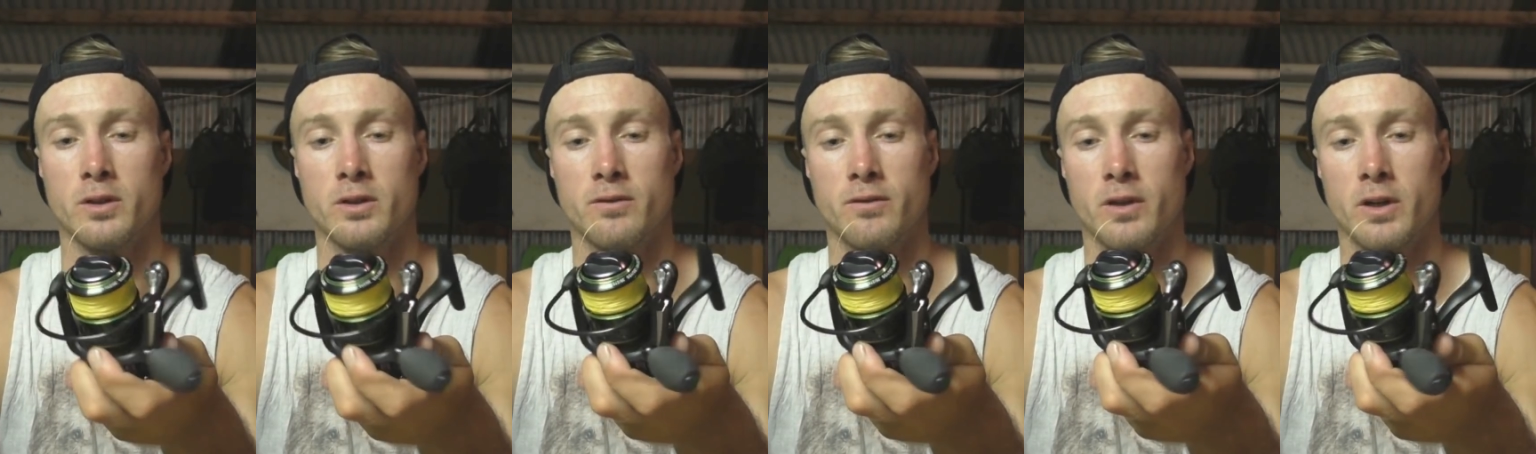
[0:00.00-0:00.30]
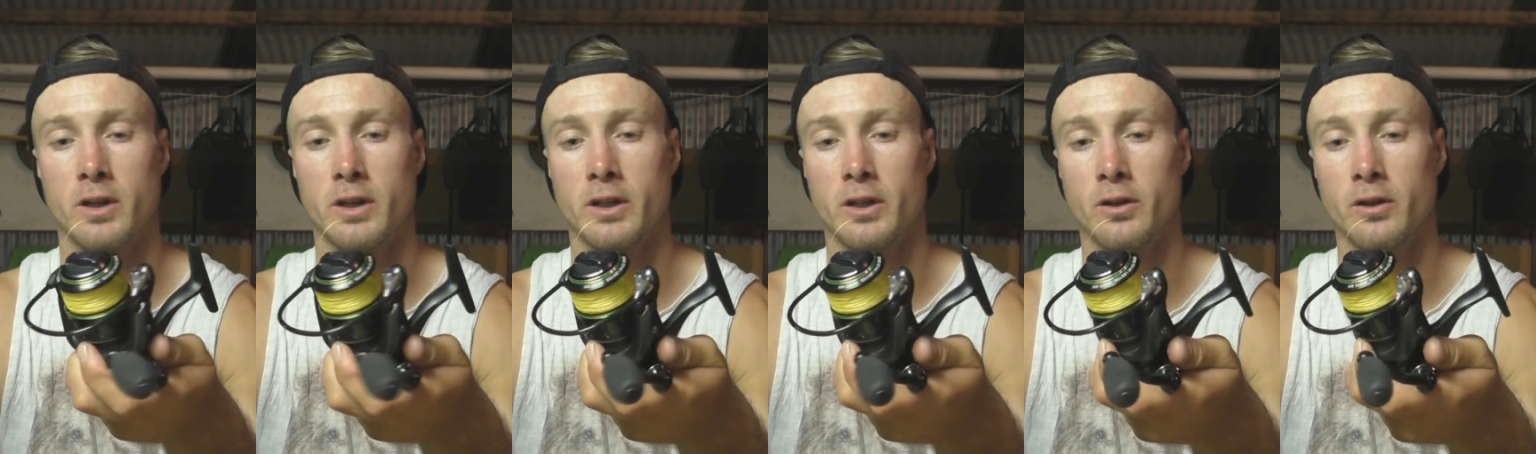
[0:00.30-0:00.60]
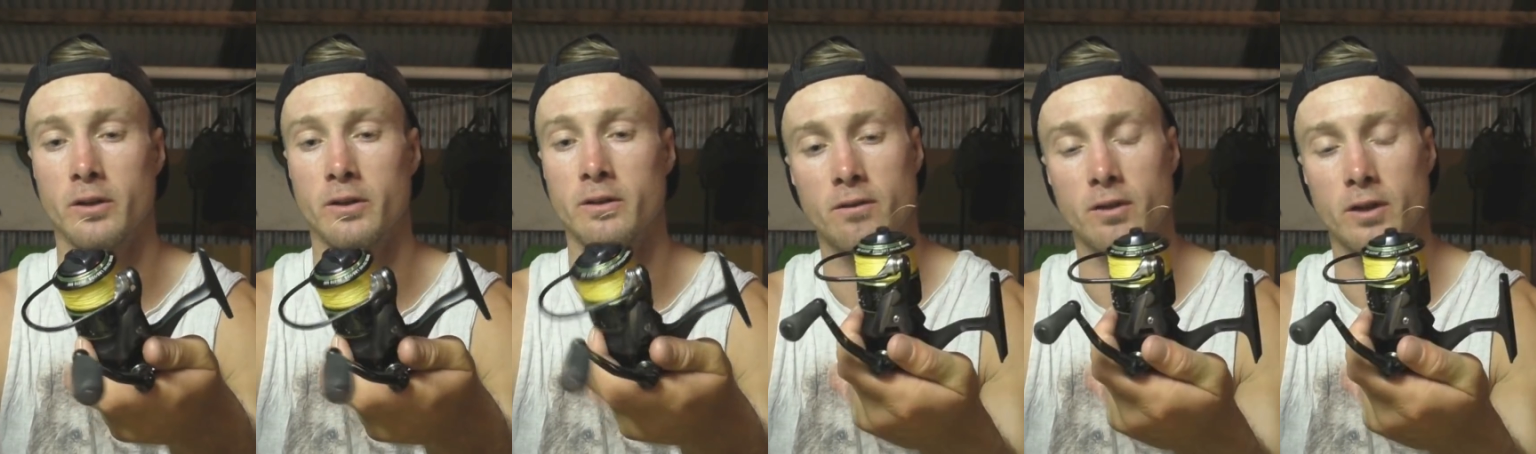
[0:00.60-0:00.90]
It's very
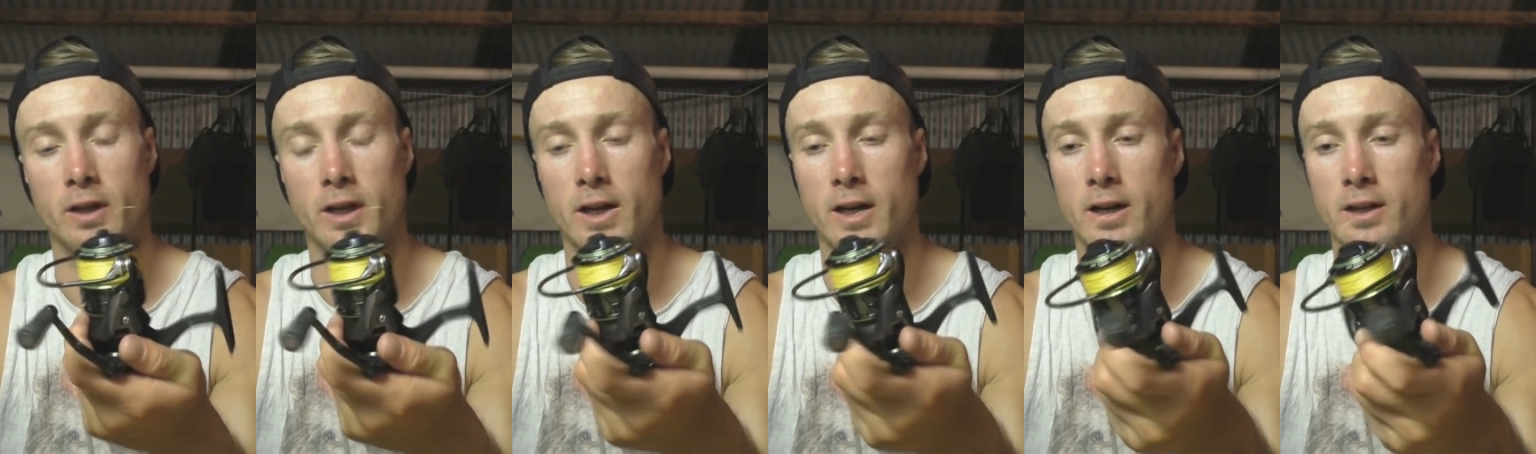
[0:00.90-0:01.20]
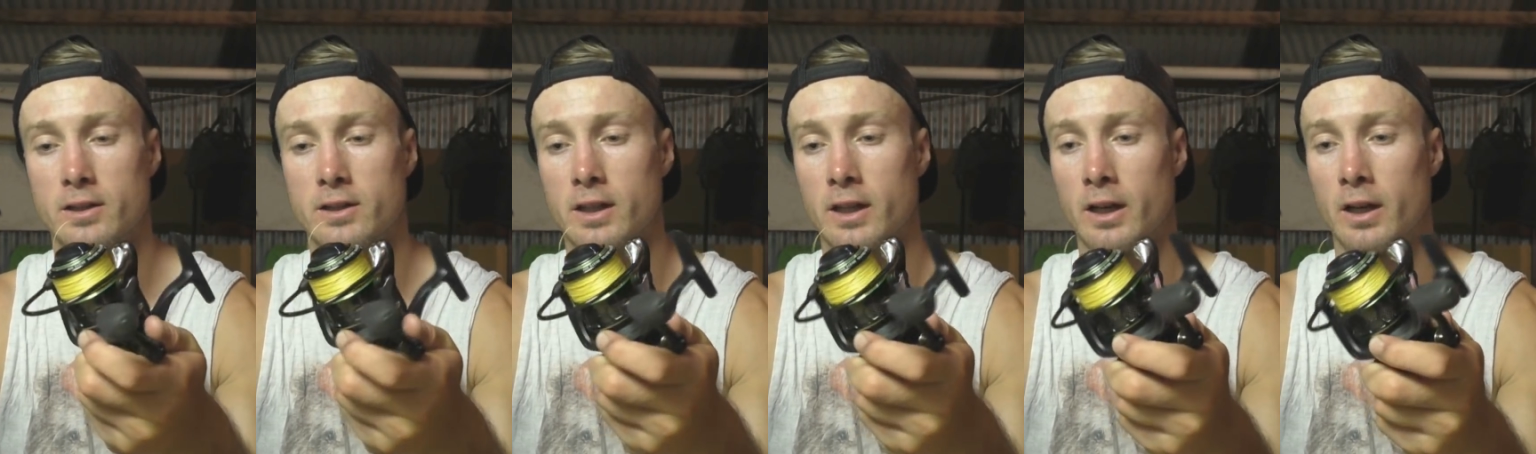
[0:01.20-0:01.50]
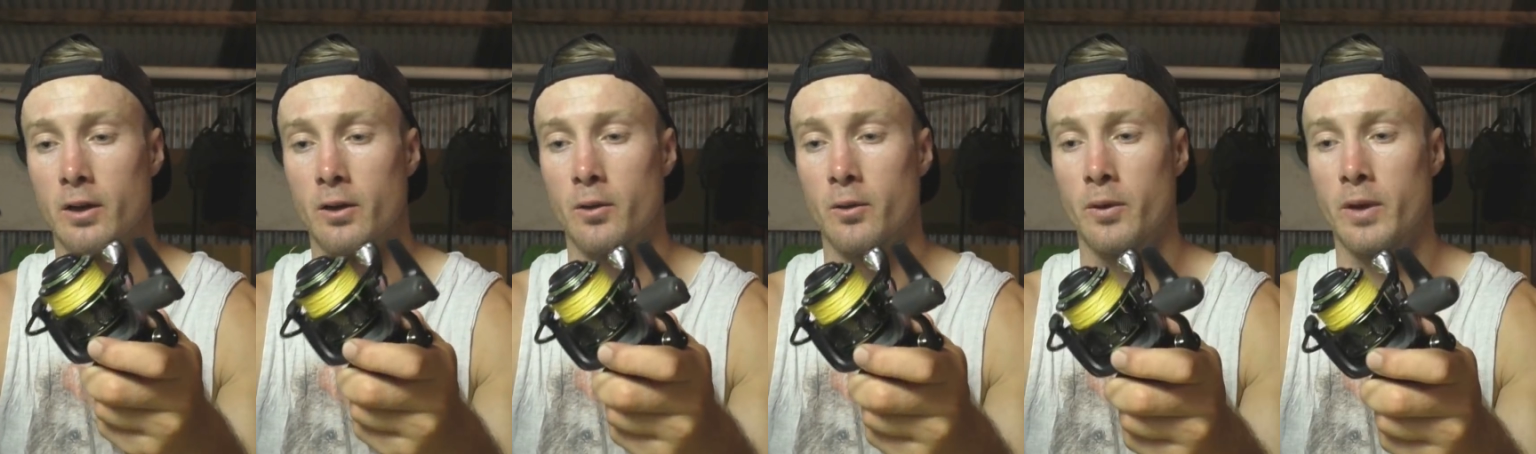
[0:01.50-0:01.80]
good for casting
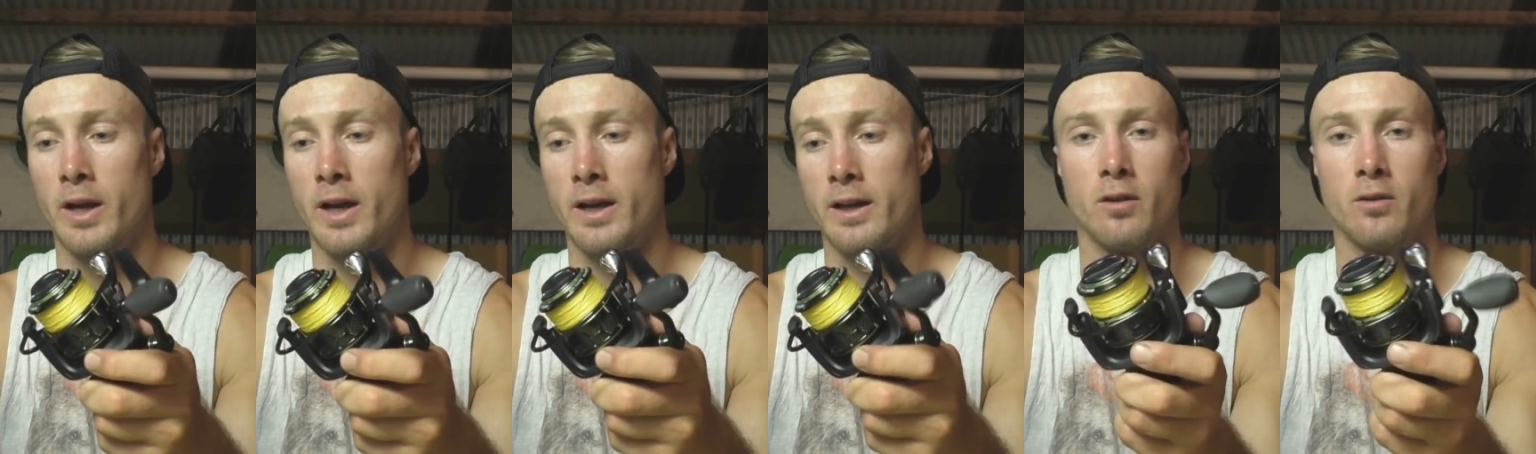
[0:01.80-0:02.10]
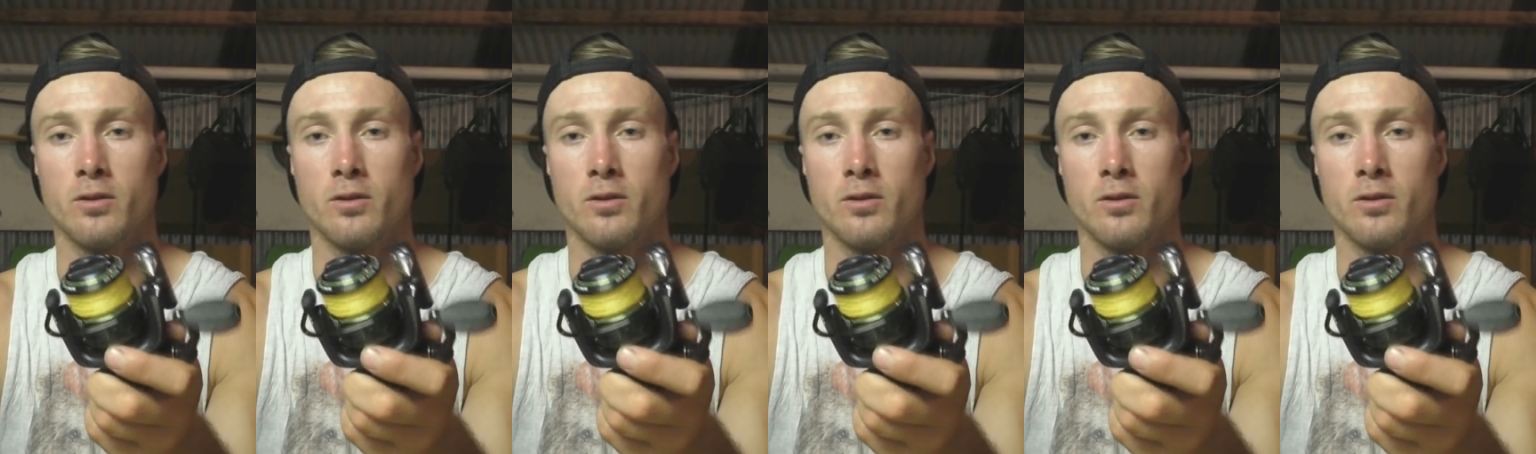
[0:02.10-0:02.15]
and all that,